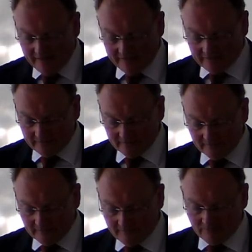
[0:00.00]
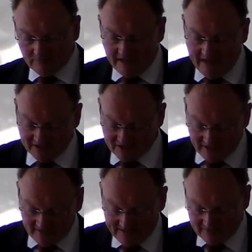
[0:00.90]
And
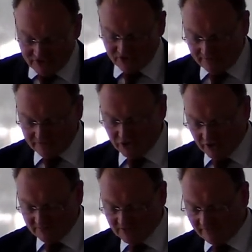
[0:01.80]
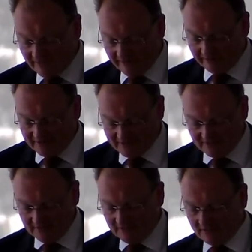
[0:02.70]
outside of that sort of terms of
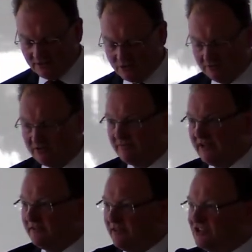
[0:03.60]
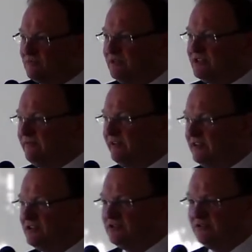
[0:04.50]
reference, that I talked about and those
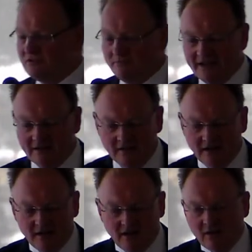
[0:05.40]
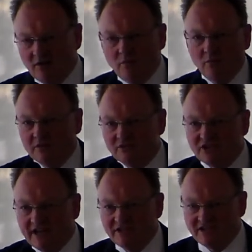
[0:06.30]
specific issues about
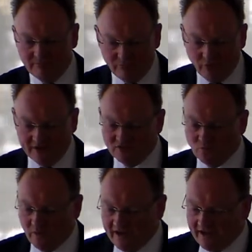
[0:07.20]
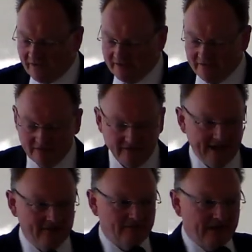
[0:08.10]
what charging points where and,
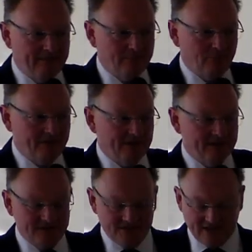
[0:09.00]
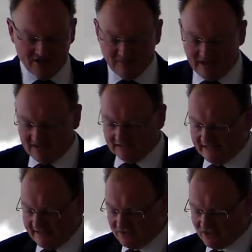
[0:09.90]
and, and putting a
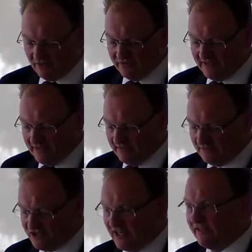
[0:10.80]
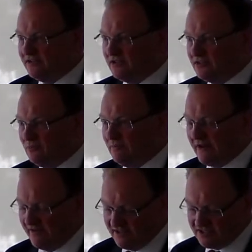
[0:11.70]
Tasmanian lens on the challenges or
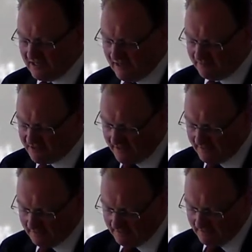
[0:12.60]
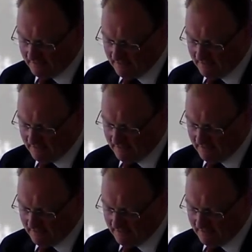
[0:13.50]
barriers to uptake.